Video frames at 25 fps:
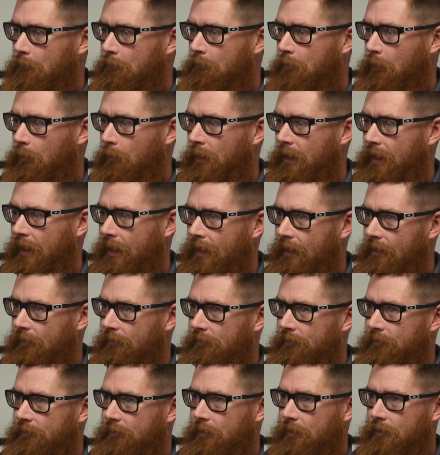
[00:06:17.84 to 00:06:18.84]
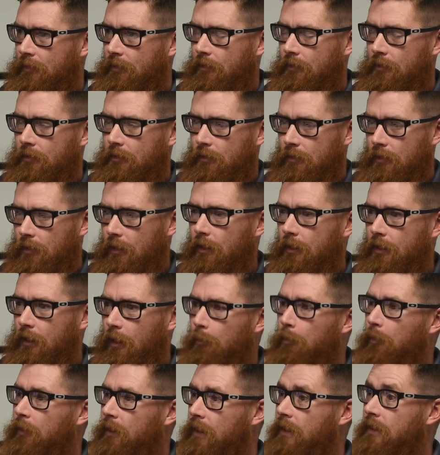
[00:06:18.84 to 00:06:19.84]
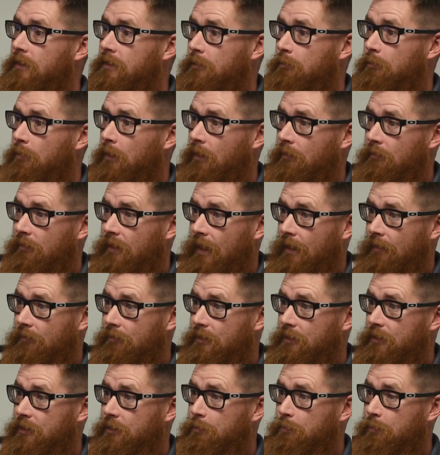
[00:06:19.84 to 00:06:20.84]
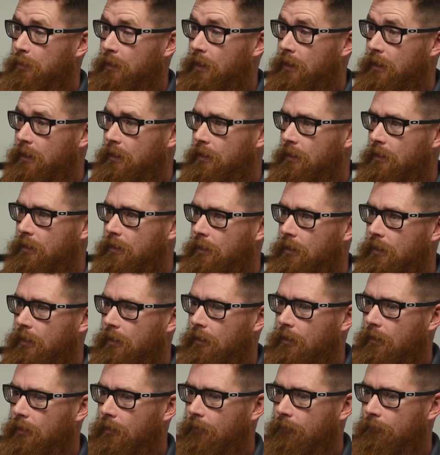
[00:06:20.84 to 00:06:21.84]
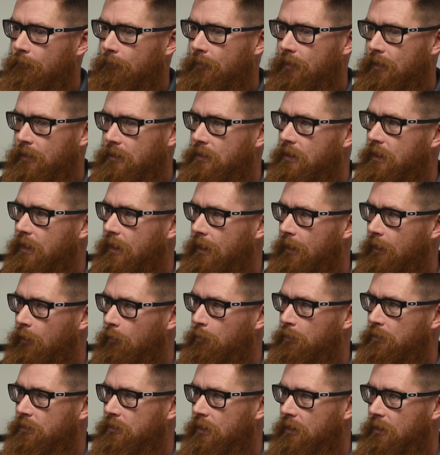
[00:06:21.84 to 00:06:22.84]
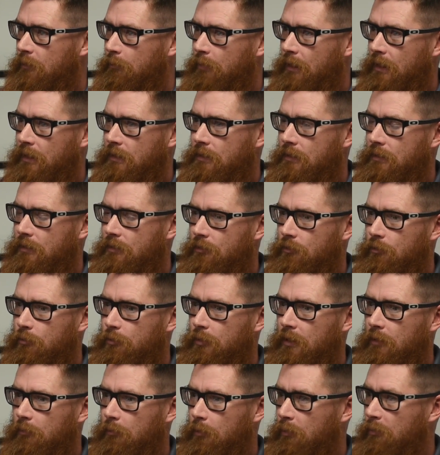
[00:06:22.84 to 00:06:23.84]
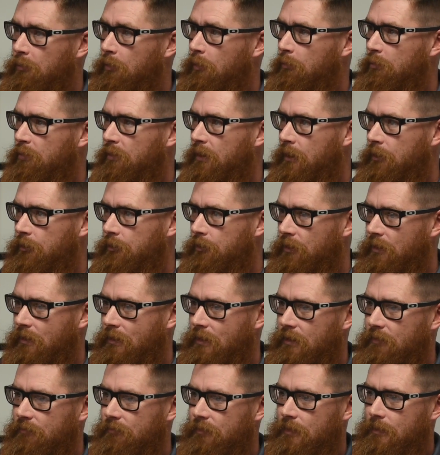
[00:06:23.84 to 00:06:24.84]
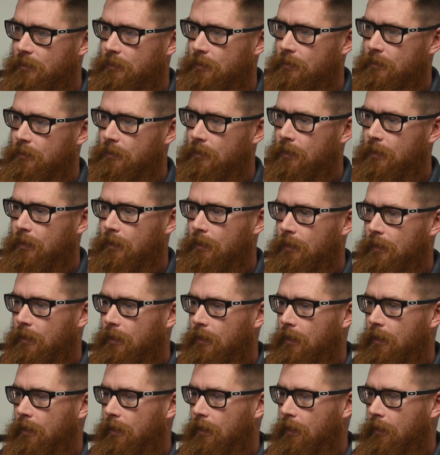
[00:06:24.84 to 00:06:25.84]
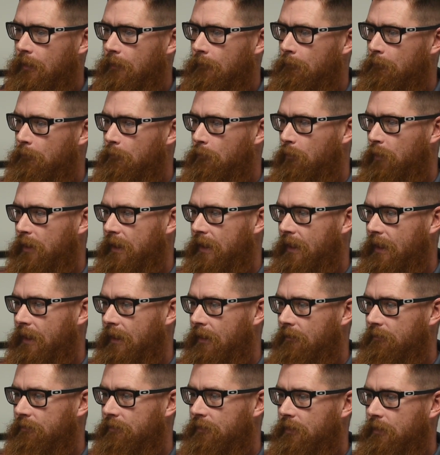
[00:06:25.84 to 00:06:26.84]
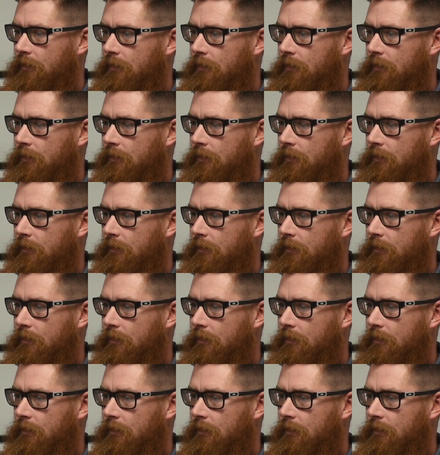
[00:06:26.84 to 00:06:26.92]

But we have a couple kids above average speed that's going to help us on the bases to be able to put pressure on defenses. We have